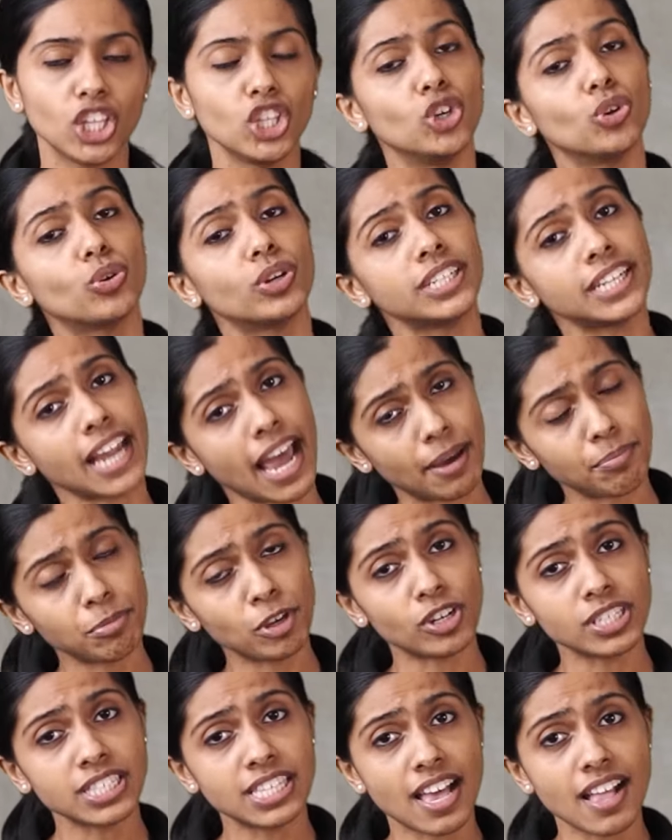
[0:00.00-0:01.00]
You could time
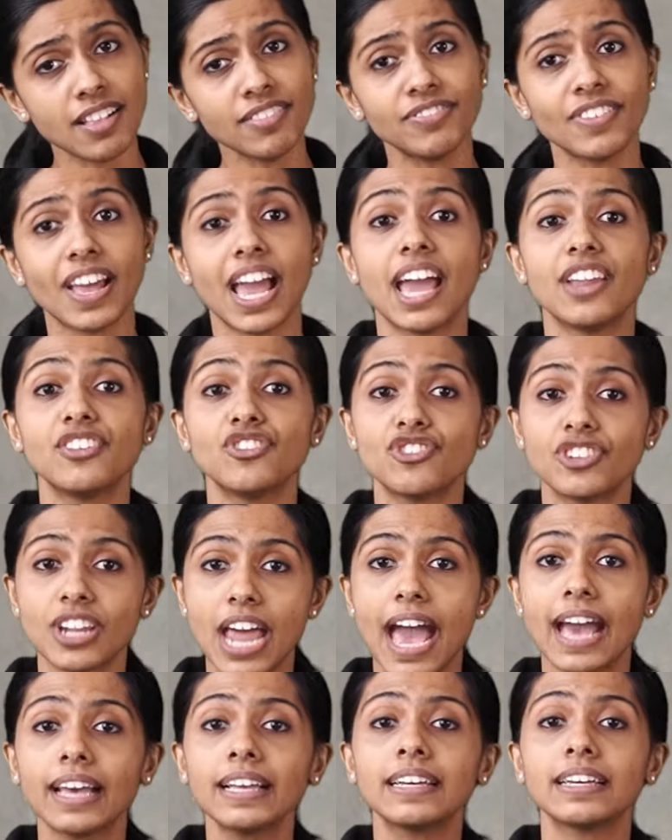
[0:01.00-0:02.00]
yourself and
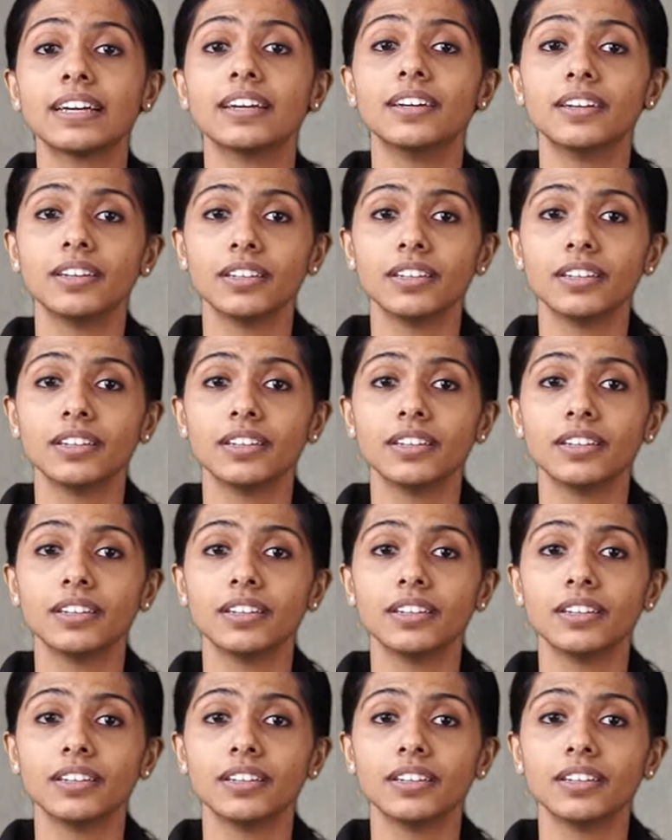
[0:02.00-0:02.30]
track